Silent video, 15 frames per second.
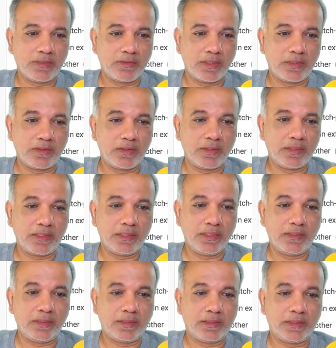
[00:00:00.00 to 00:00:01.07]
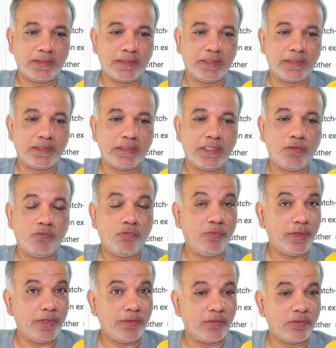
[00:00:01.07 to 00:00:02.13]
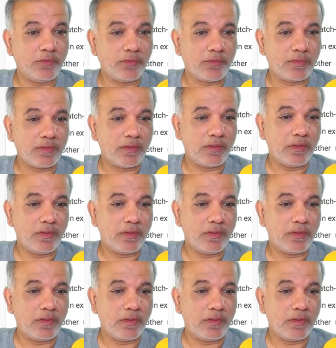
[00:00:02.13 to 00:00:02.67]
So as you can see, the suggested videos,